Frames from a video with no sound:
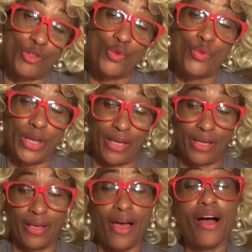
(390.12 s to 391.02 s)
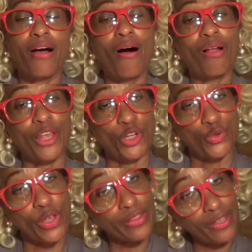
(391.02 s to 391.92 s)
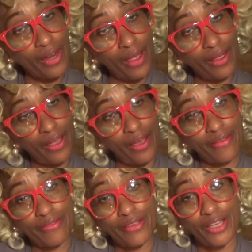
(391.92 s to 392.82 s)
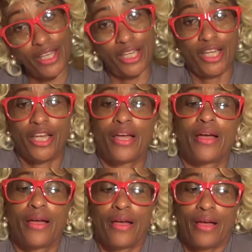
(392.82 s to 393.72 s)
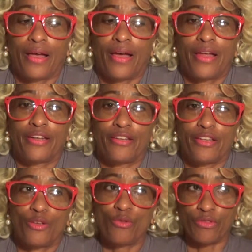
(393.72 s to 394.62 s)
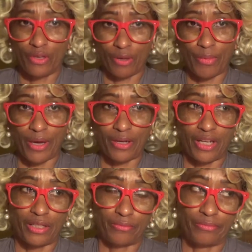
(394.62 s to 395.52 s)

drink, alcoholic drink that I have. And you think about it.